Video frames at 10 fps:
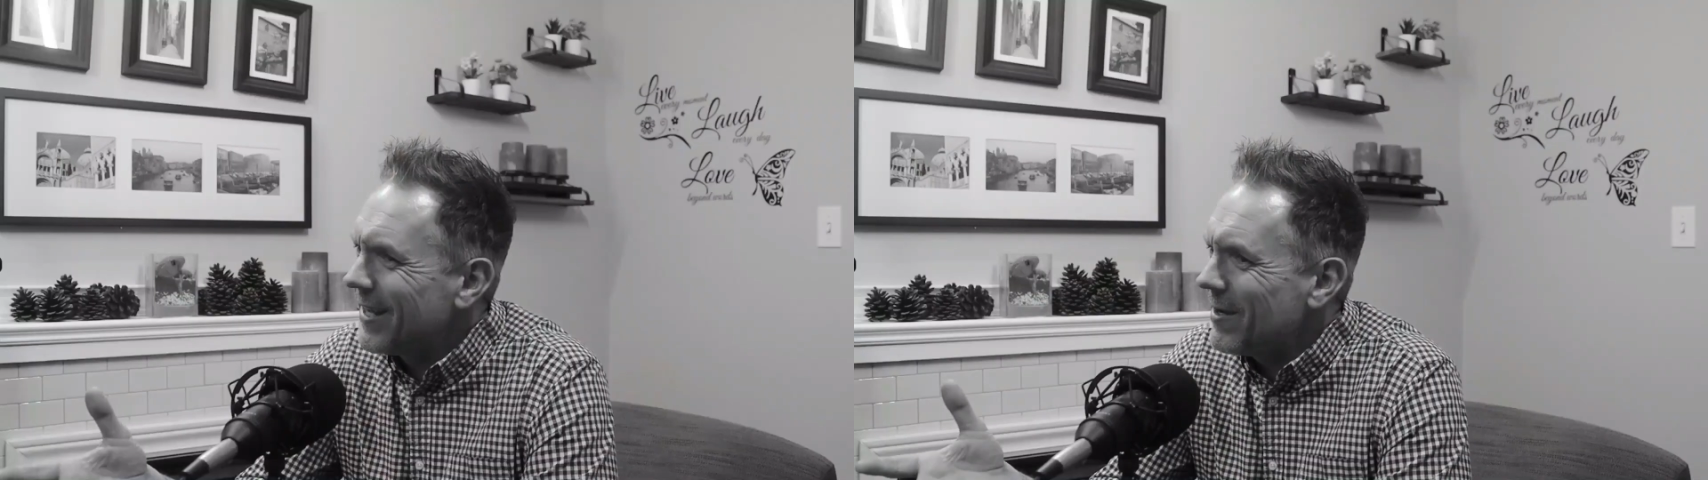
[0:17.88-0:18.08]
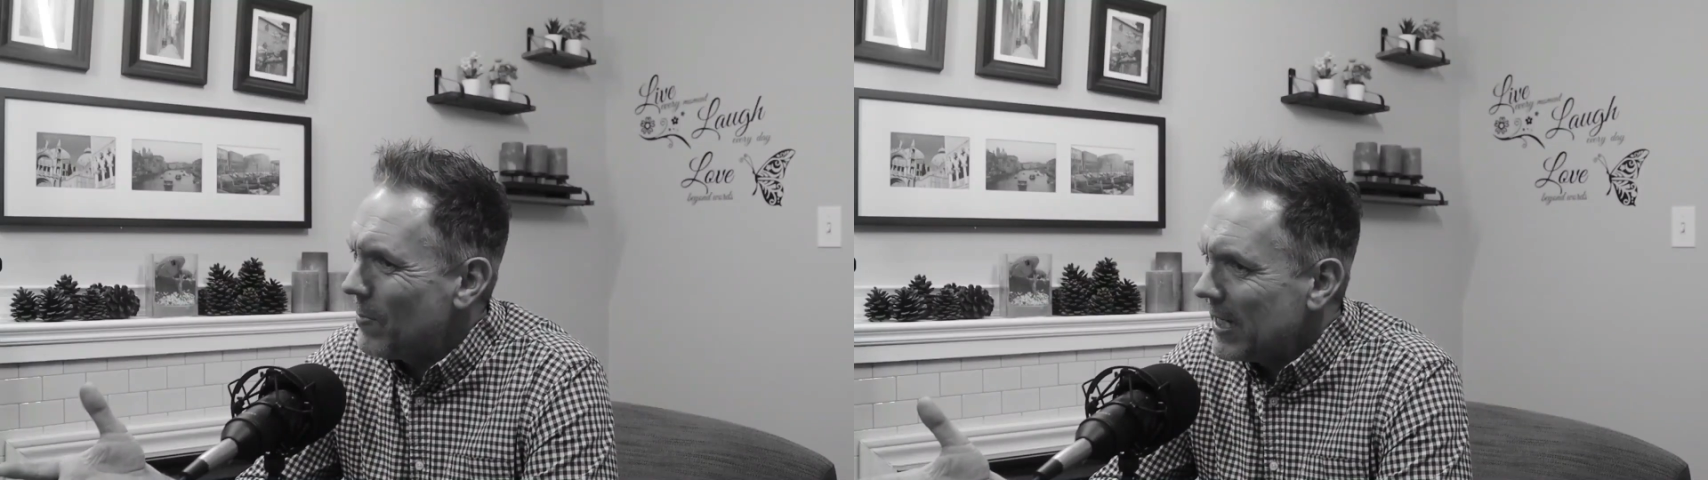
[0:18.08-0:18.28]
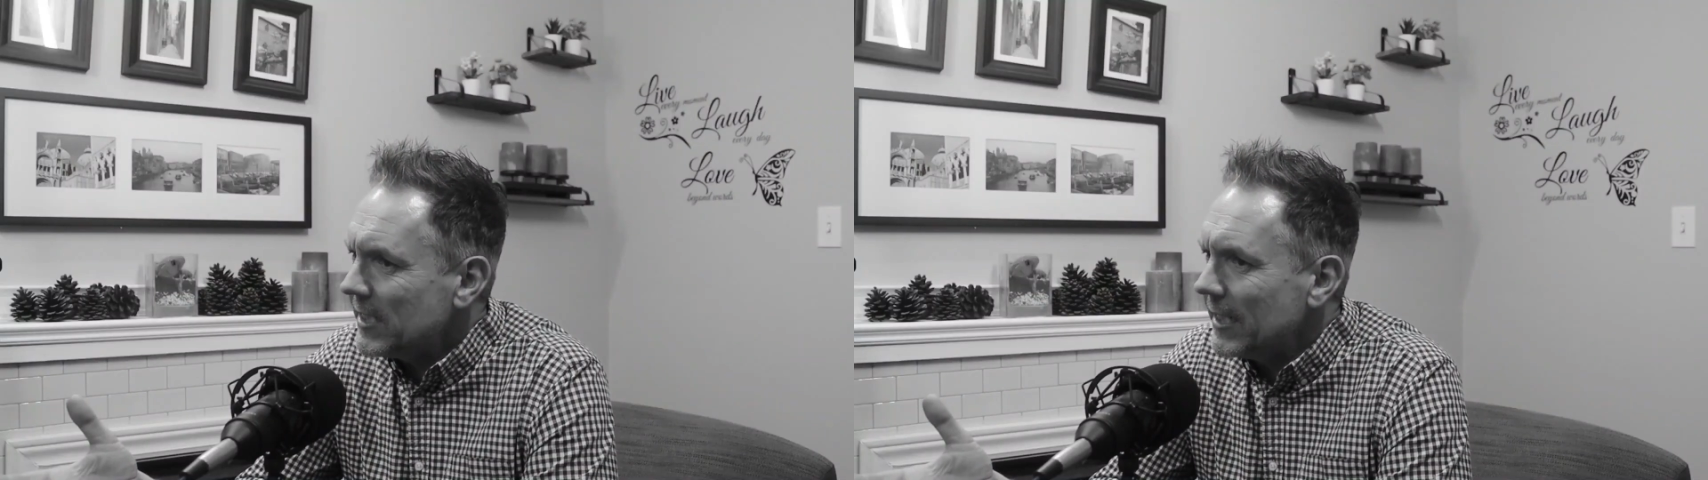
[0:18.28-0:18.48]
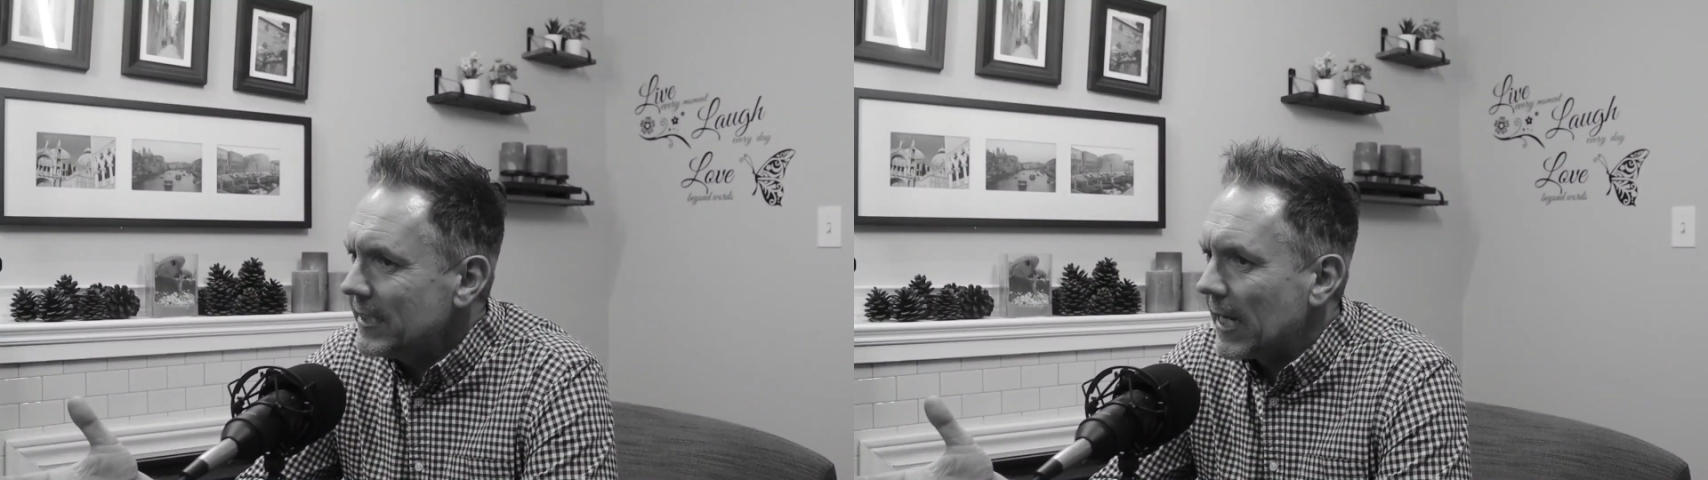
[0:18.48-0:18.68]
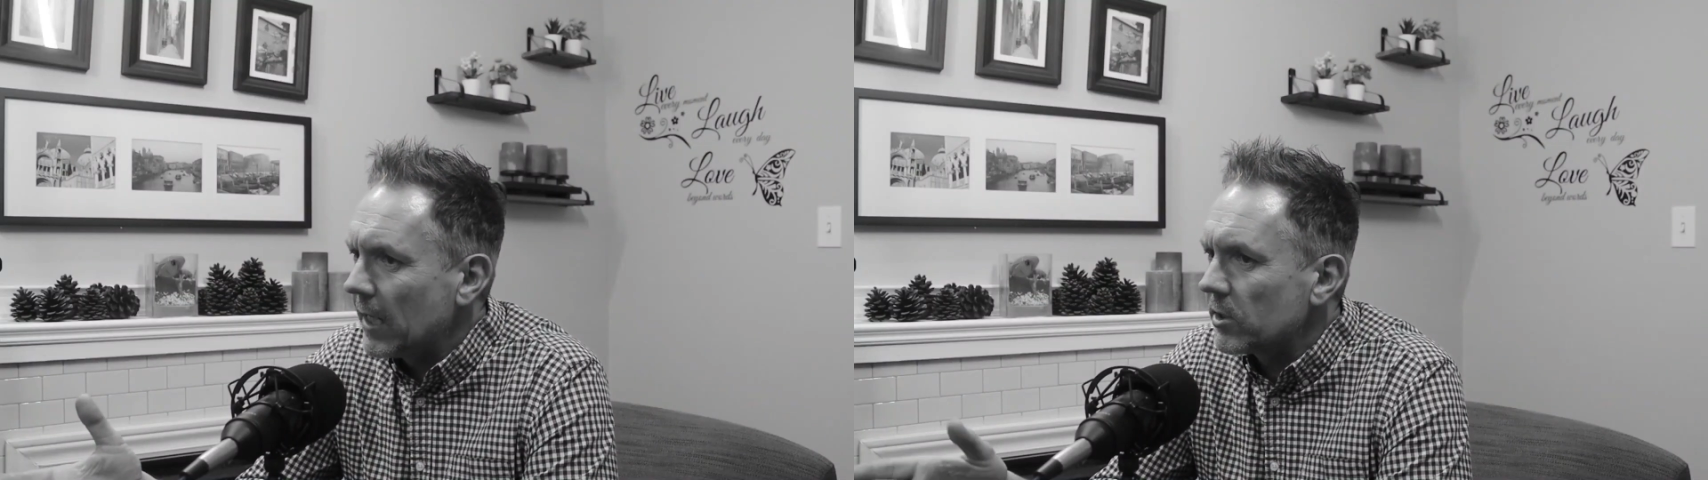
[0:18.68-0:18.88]
They basically
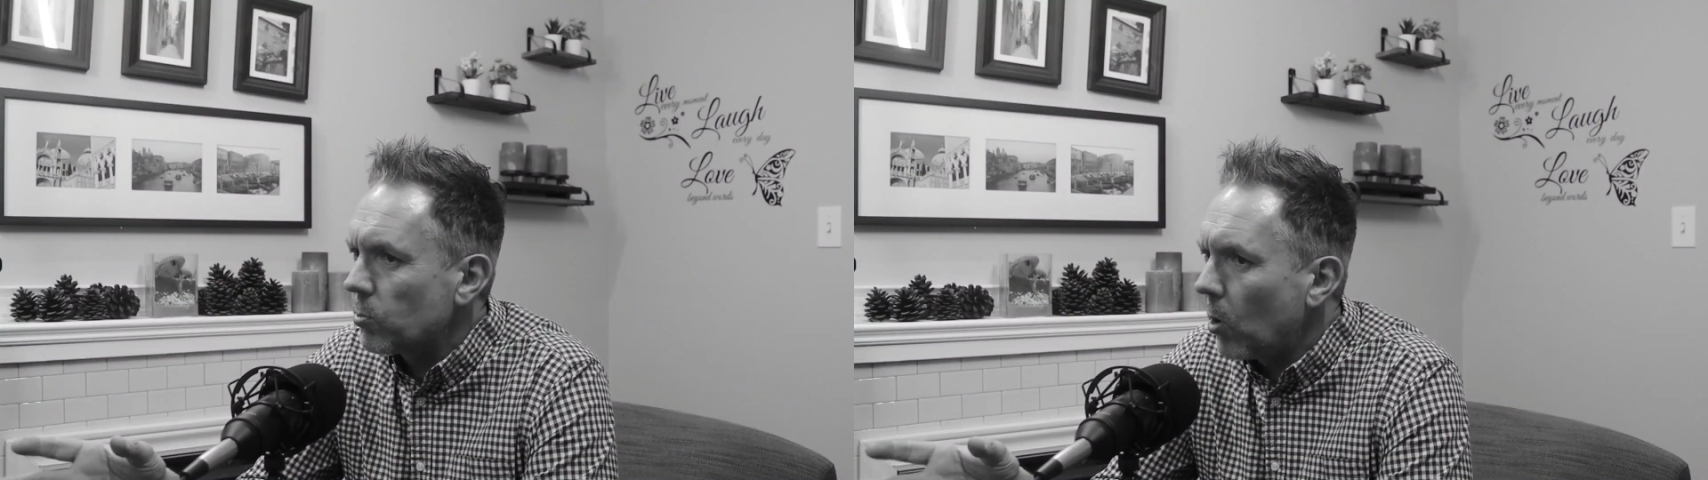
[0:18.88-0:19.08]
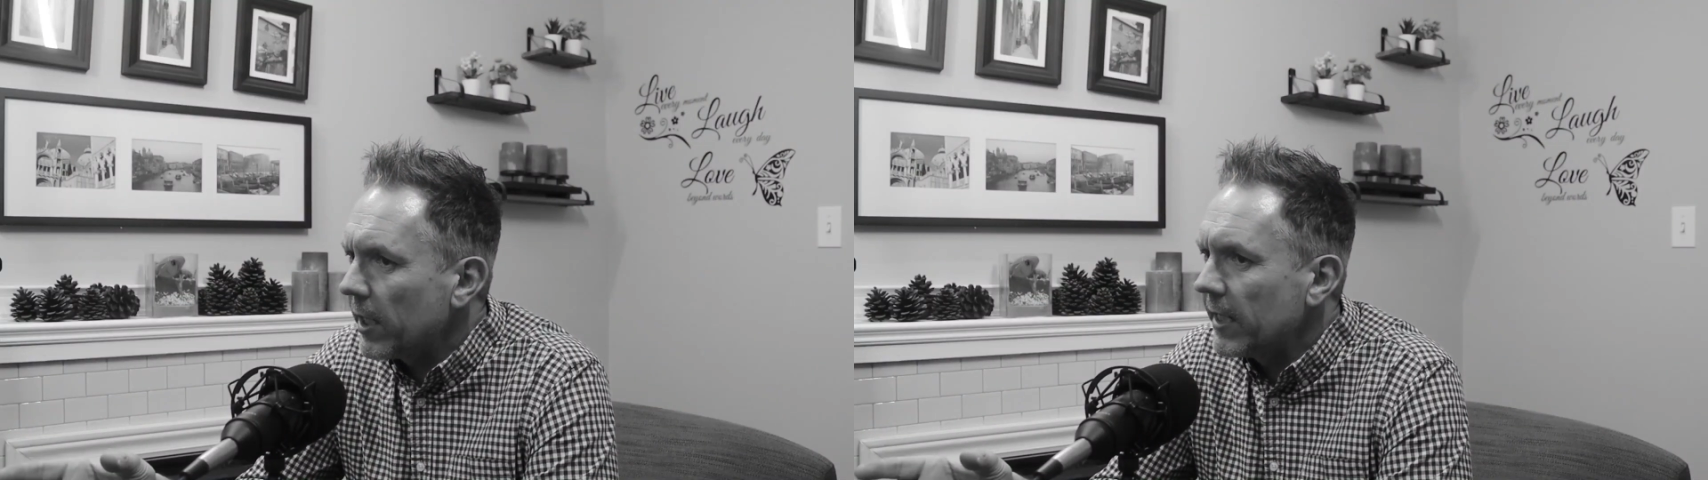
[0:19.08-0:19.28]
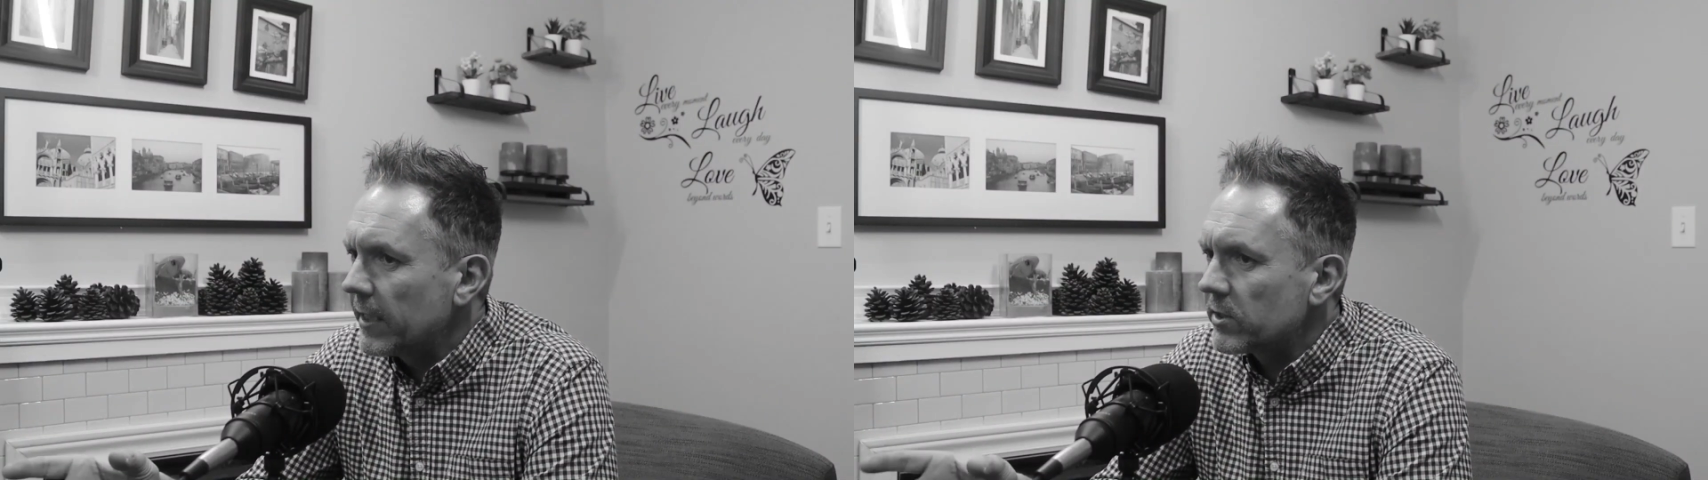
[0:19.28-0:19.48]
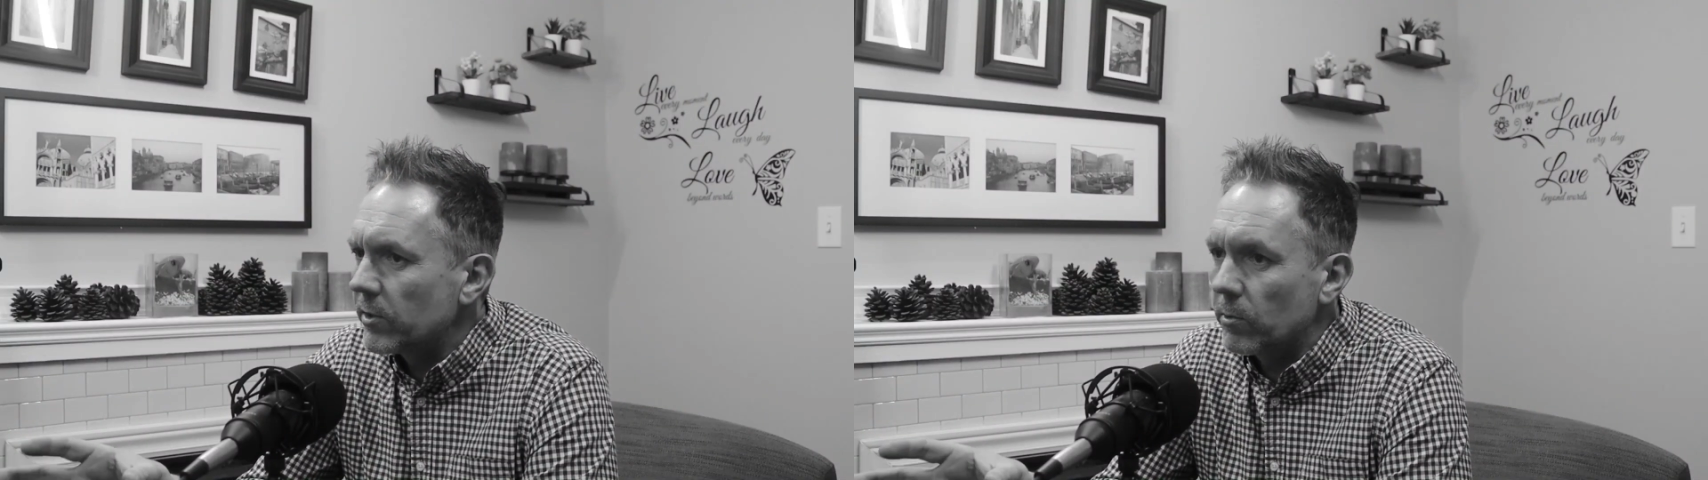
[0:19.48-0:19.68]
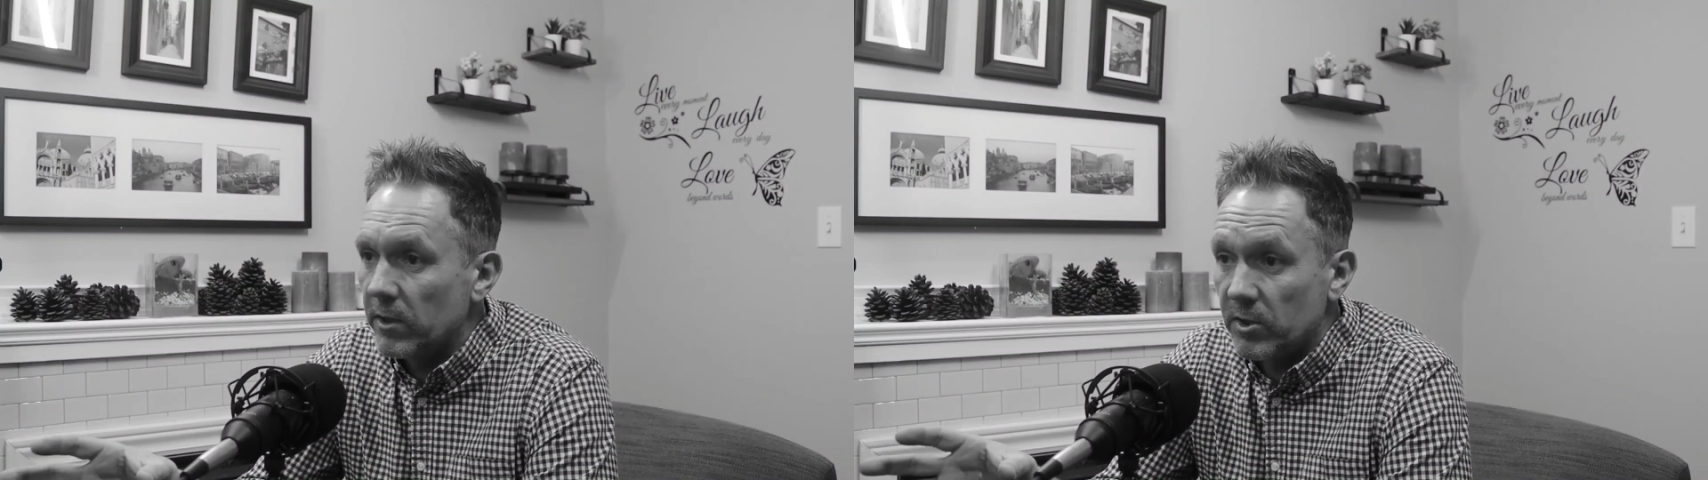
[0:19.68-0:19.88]
tell us what it is that we're